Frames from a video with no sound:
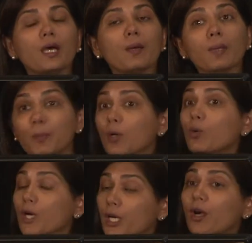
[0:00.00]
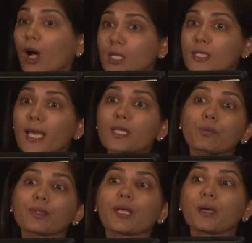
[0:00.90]
people who are in contact
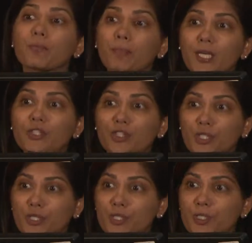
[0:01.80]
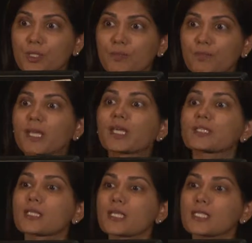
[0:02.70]
with their patients
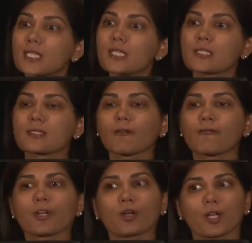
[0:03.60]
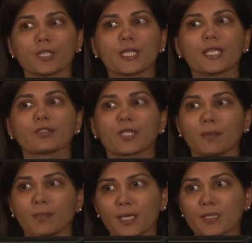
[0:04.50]
because they see the suffering on a
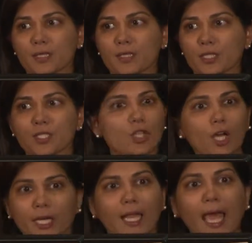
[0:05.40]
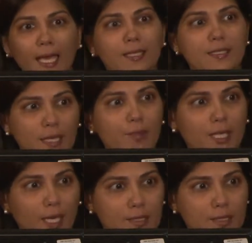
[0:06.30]
day-to-day basis. It's not an
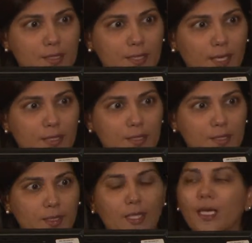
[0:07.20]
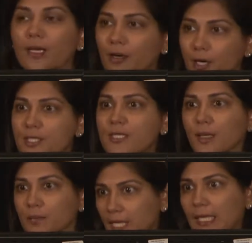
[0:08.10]
academic exercise. It hurts
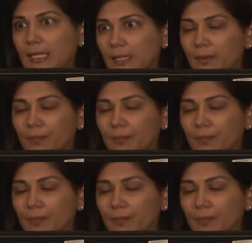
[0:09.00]
them daily.